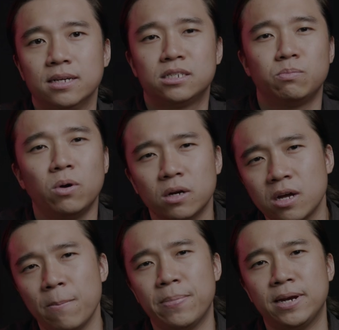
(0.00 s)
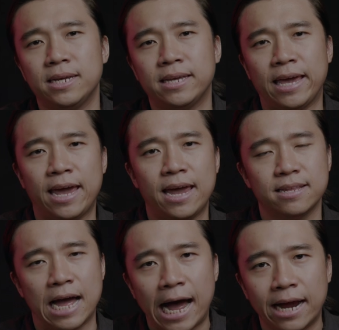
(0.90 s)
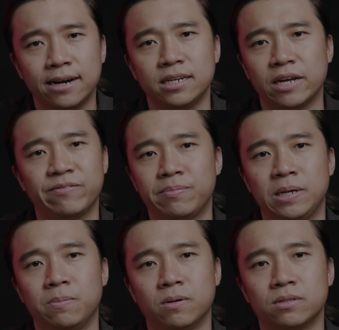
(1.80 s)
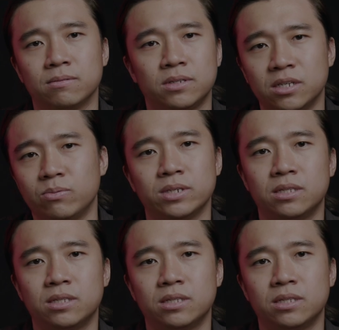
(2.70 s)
Smaller company can't hire enough people to deal with